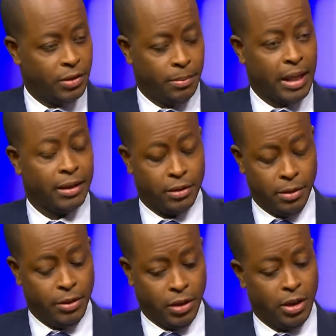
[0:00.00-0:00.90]
the black
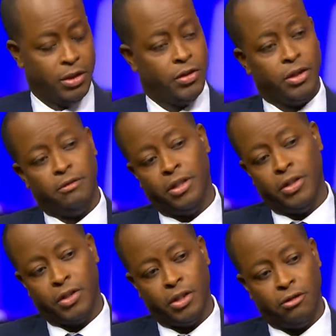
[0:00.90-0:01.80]
dermatologists, in
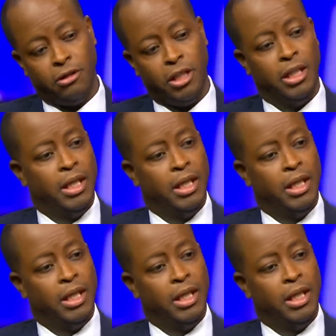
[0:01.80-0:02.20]
this country,